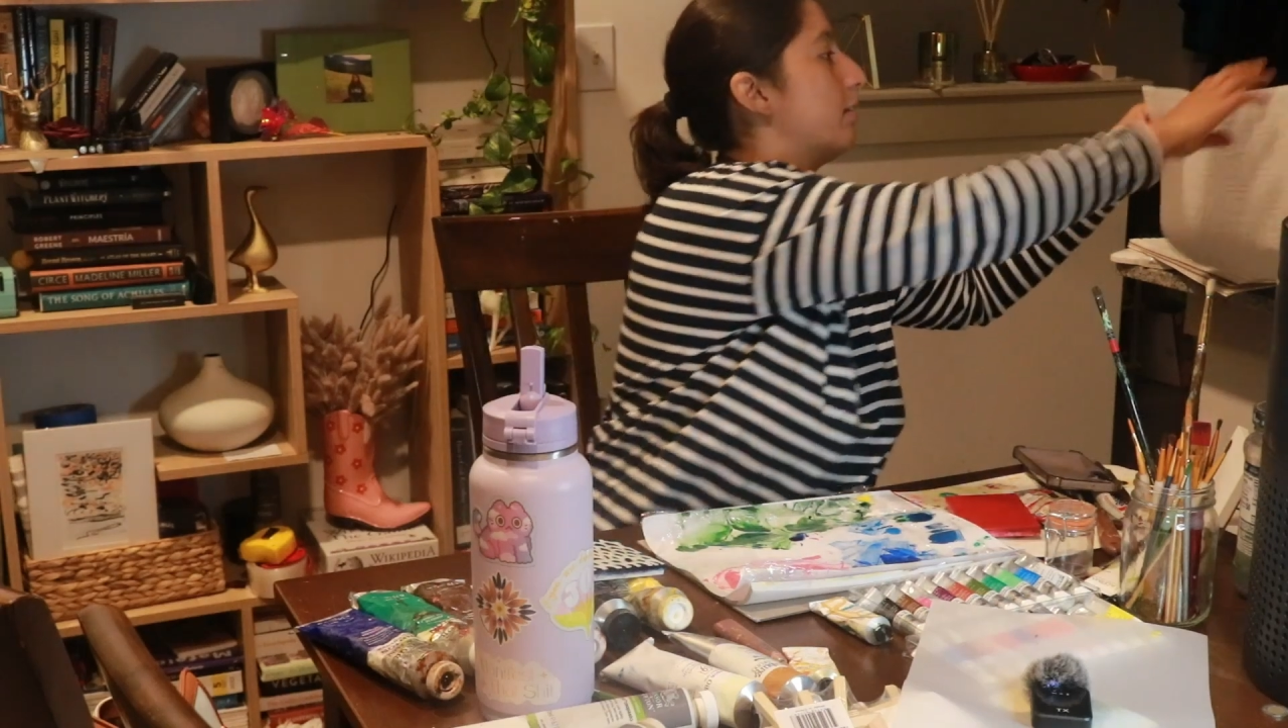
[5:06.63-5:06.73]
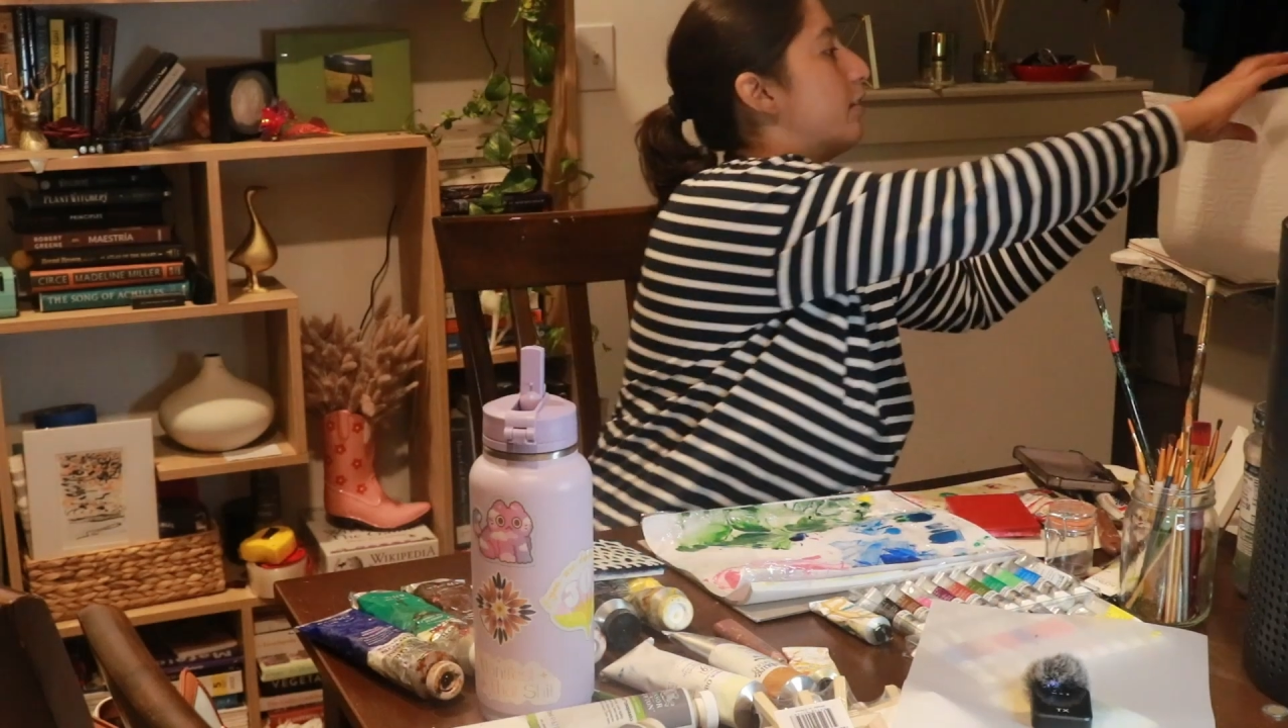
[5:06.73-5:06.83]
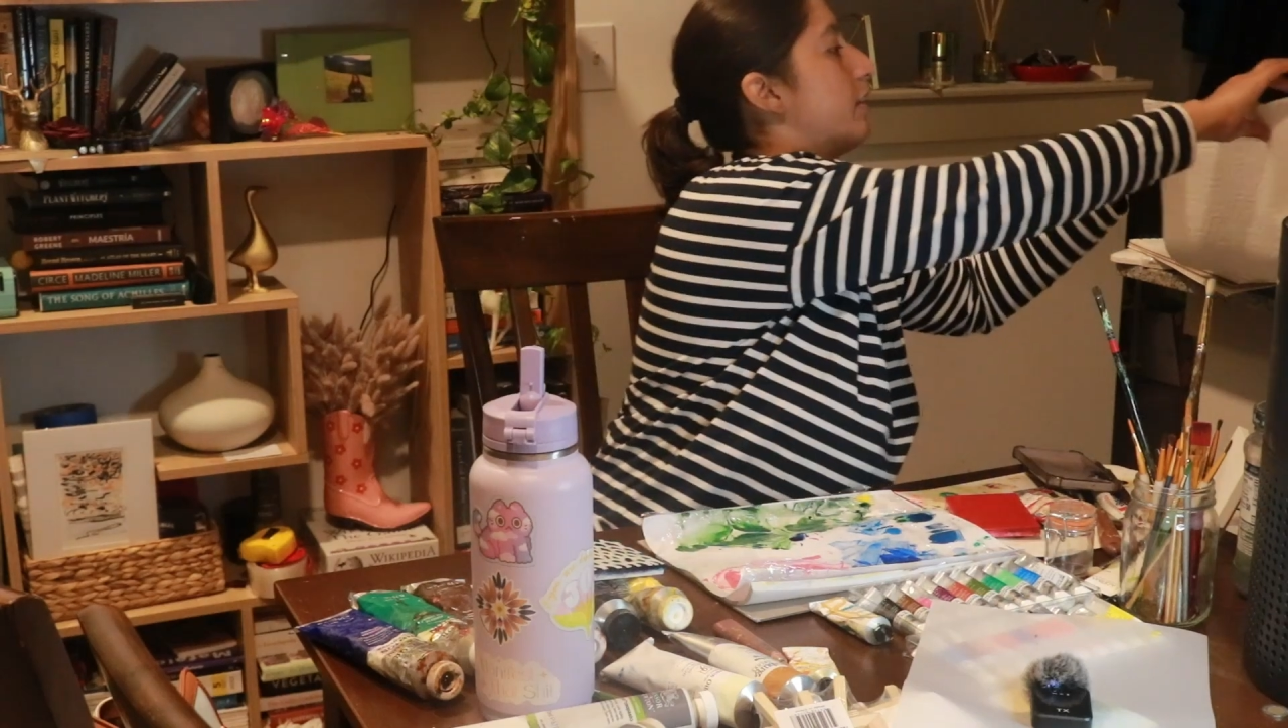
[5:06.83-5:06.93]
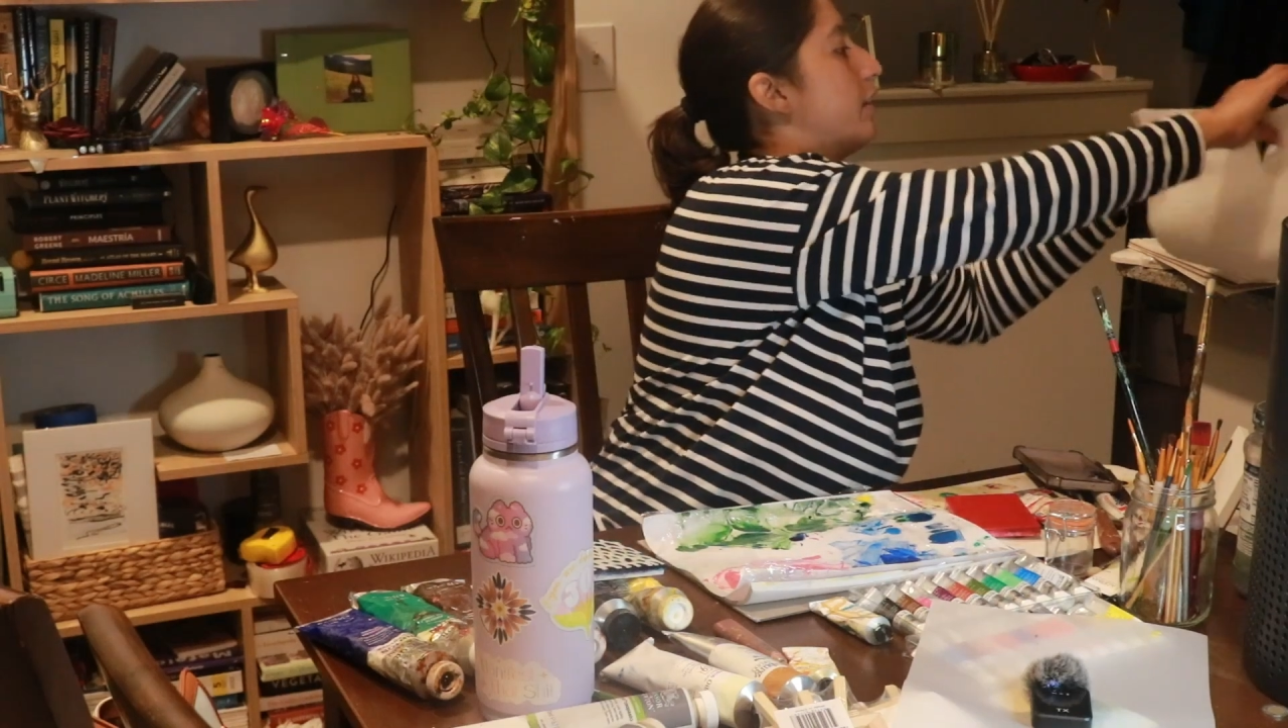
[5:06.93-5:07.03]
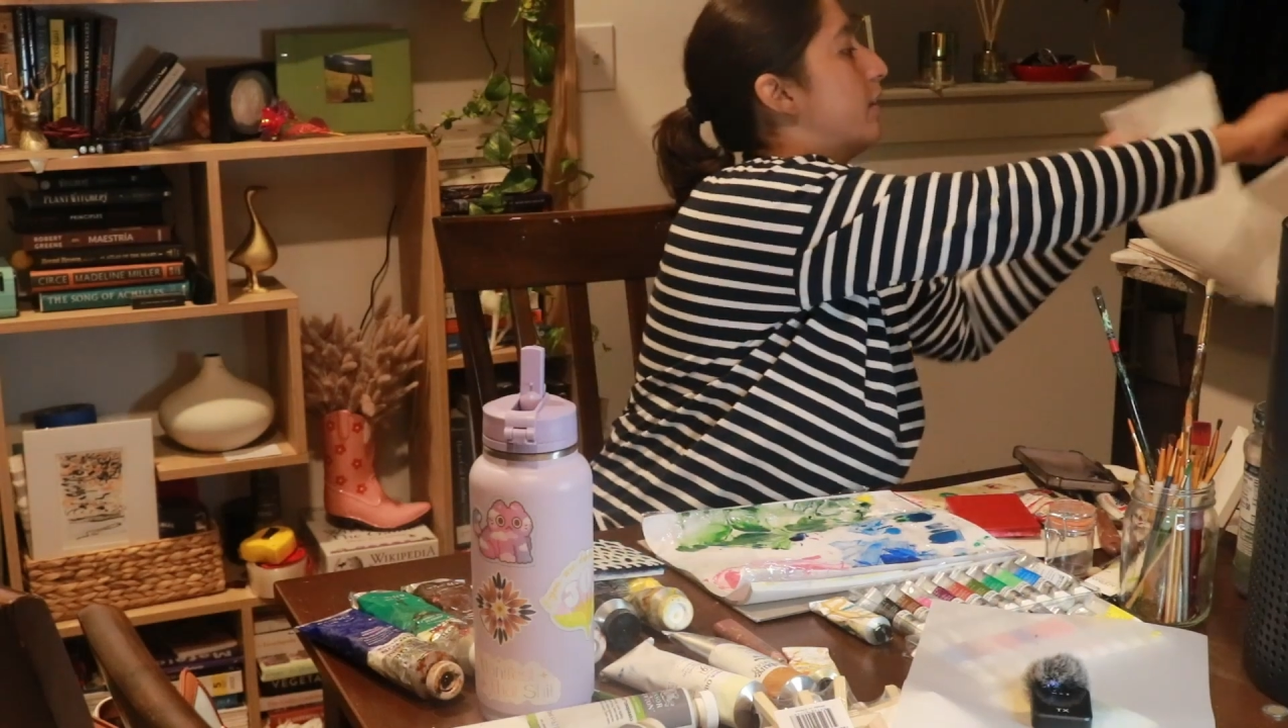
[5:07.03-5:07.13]

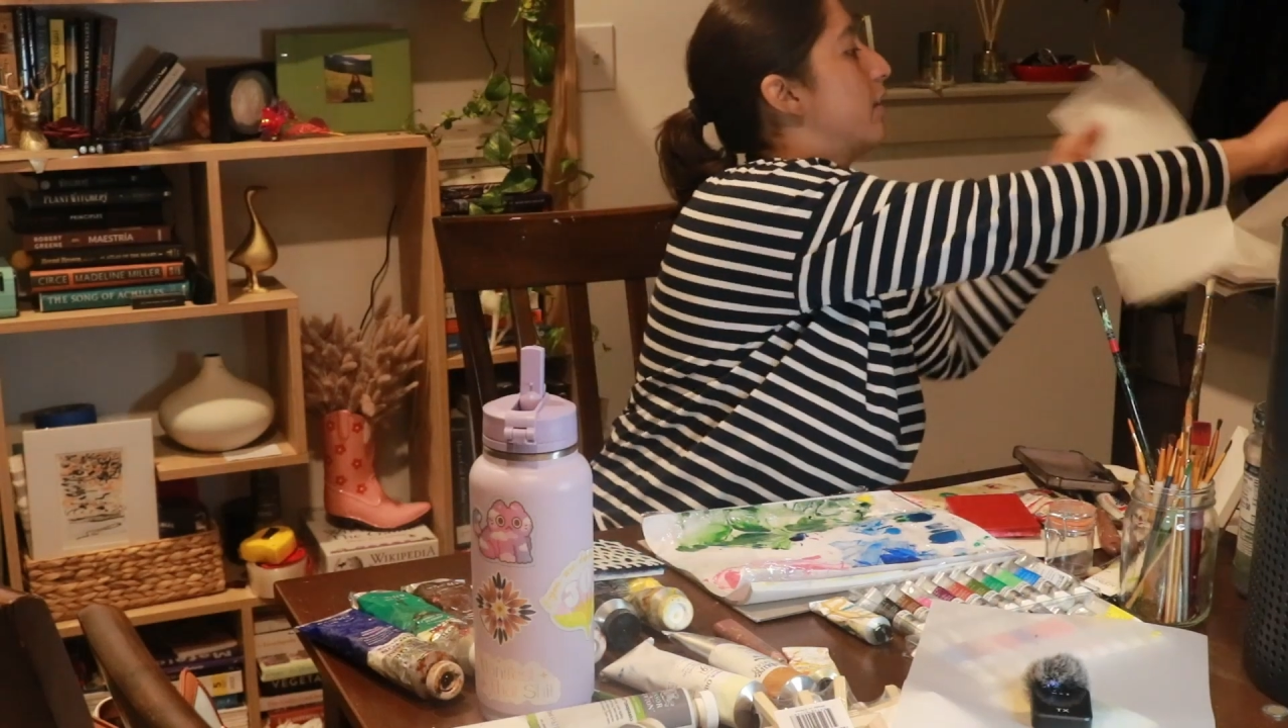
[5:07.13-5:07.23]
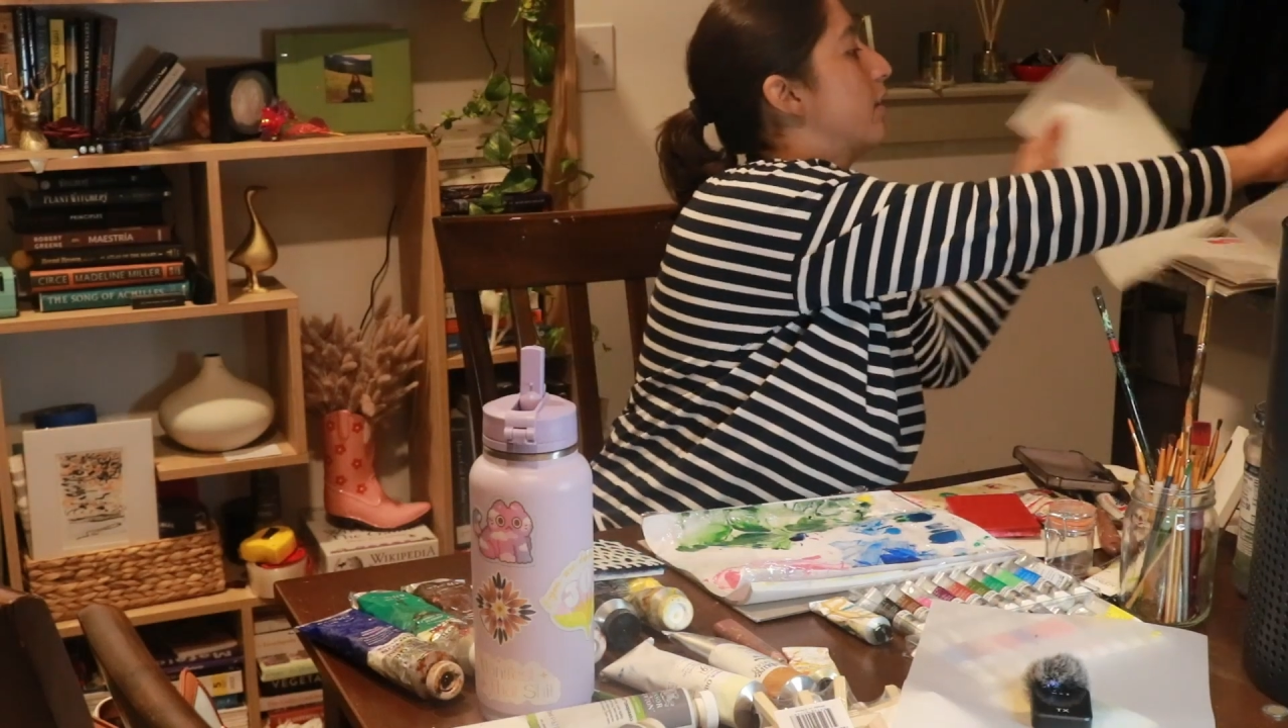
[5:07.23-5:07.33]
dirty.